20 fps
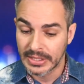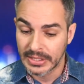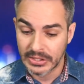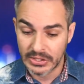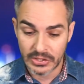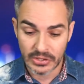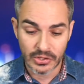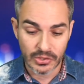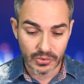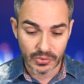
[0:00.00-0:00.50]

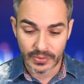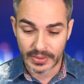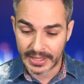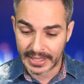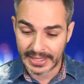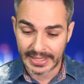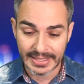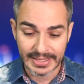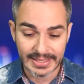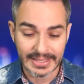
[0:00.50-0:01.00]
you know,
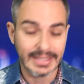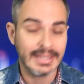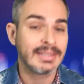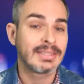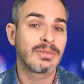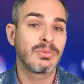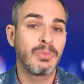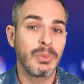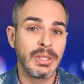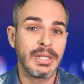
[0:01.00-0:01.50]

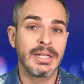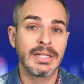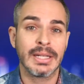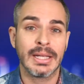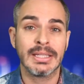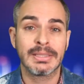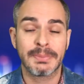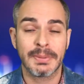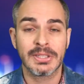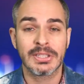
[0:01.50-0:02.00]
it's weird,
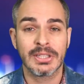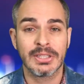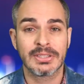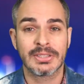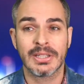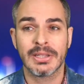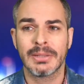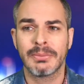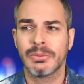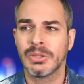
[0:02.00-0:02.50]
especially
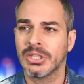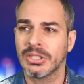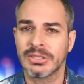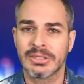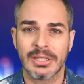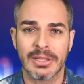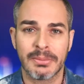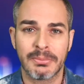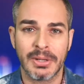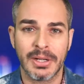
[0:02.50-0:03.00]
we just
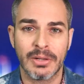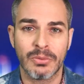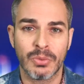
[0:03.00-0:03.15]
celebrated,